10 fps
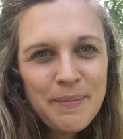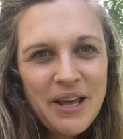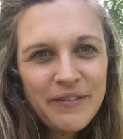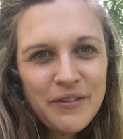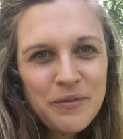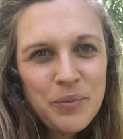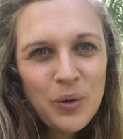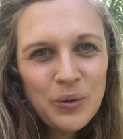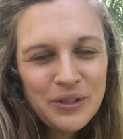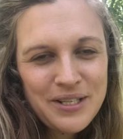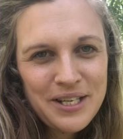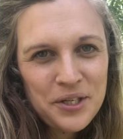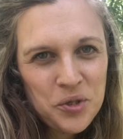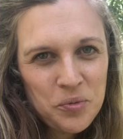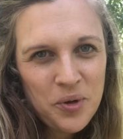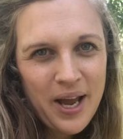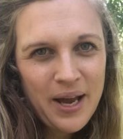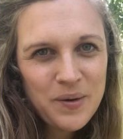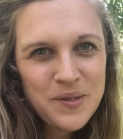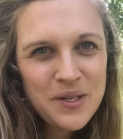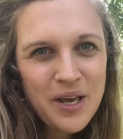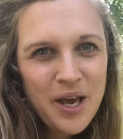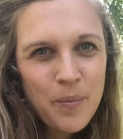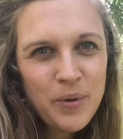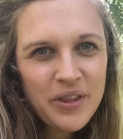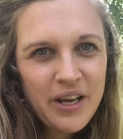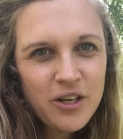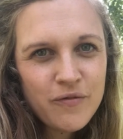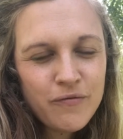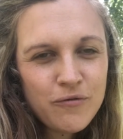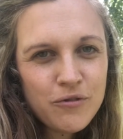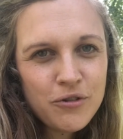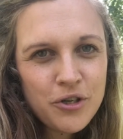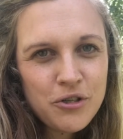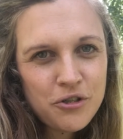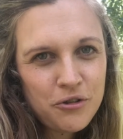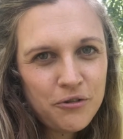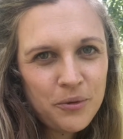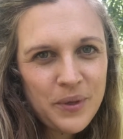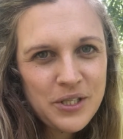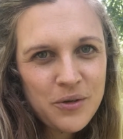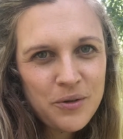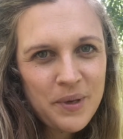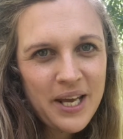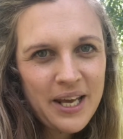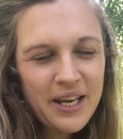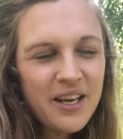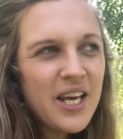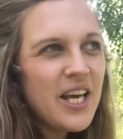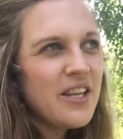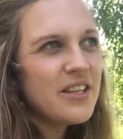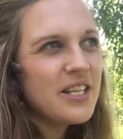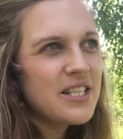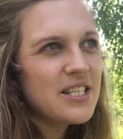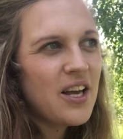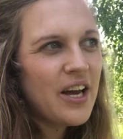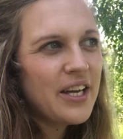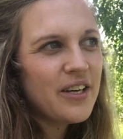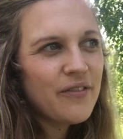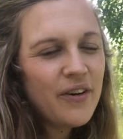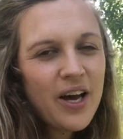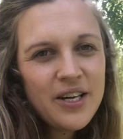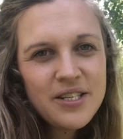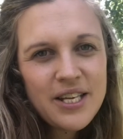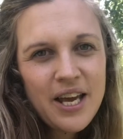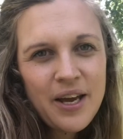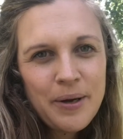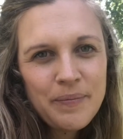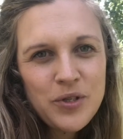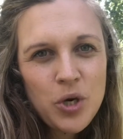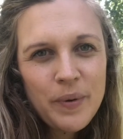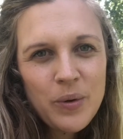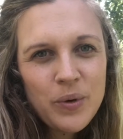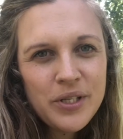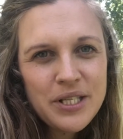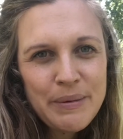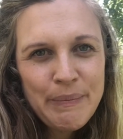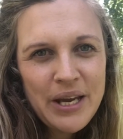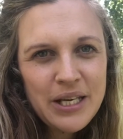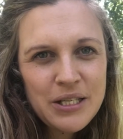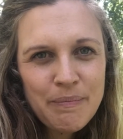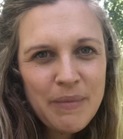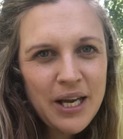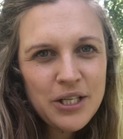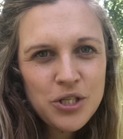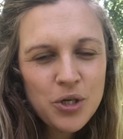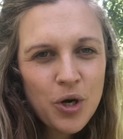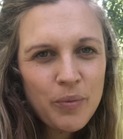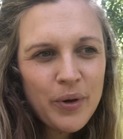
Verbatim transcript: level of importance in a normal house, but they're crucial that we do them here. Things like, for us, chopping wood is a major job.